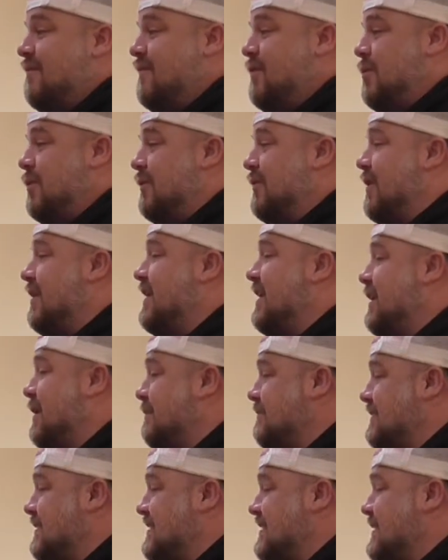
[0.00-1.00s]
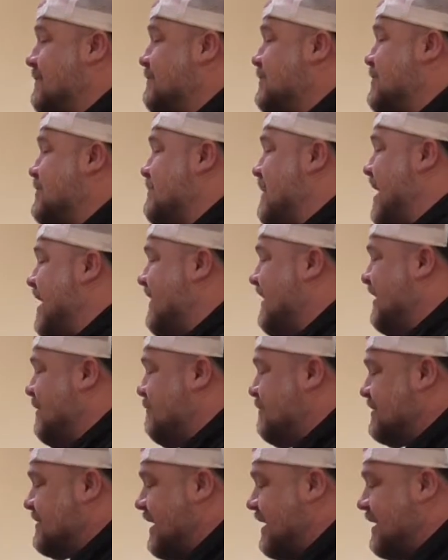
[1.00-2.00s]
if you weren't lucky enough to see him smiling,
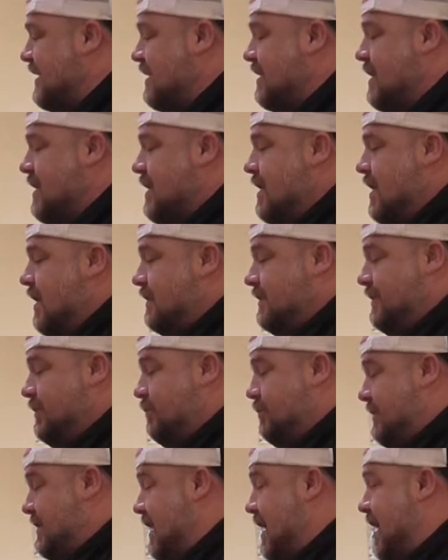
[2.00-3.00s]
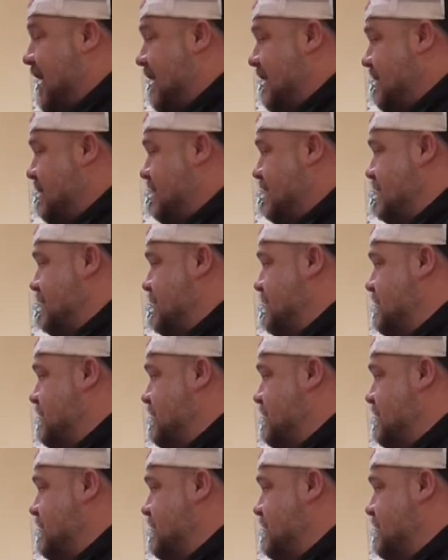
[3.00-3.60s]
he was like a little god.